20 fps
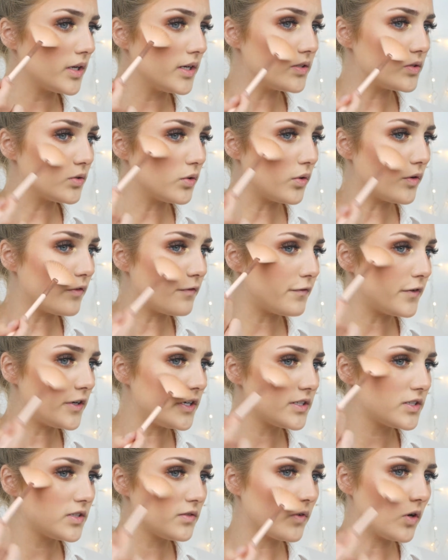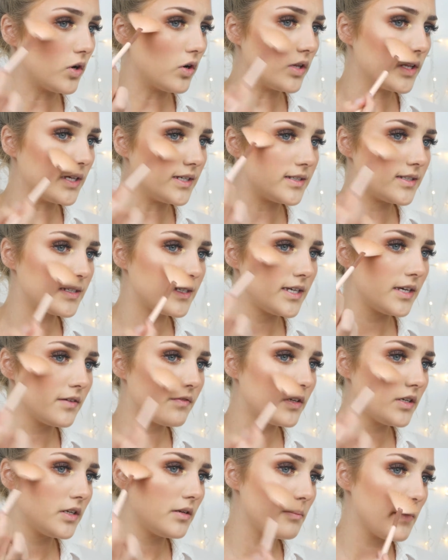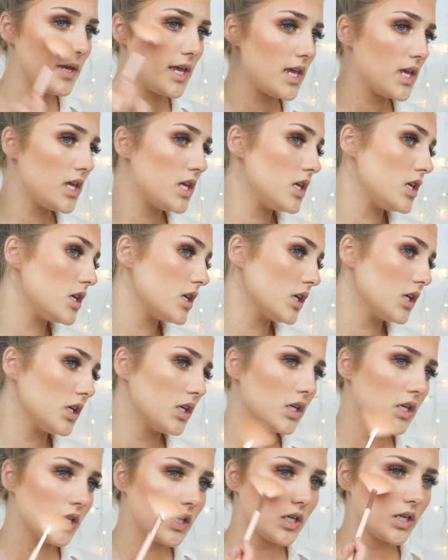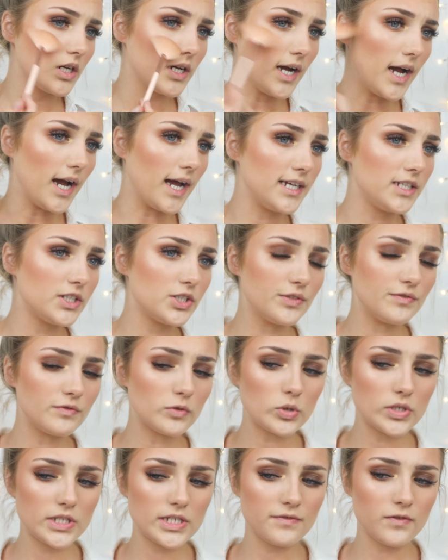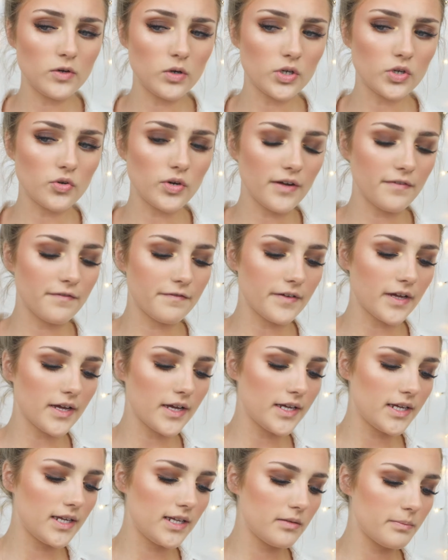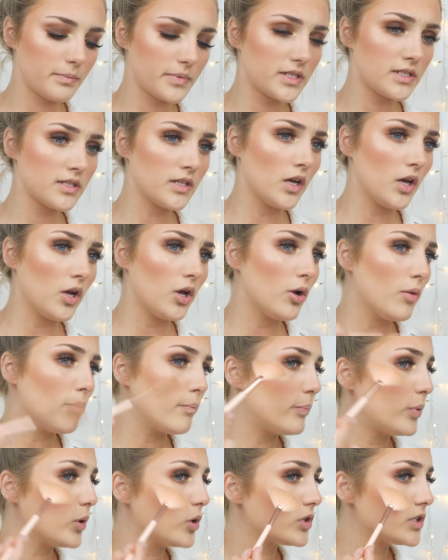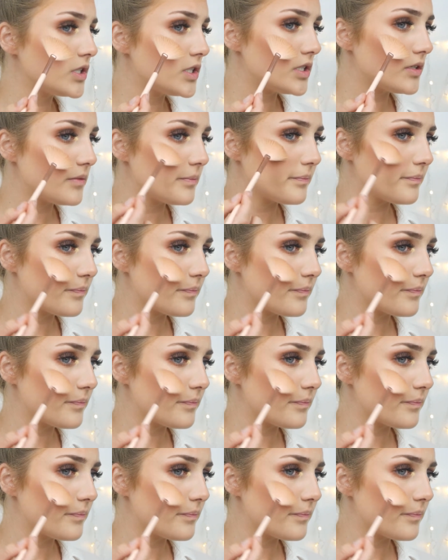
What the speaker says: So first of all, it's given me kind of Rosy Photograph vibes, but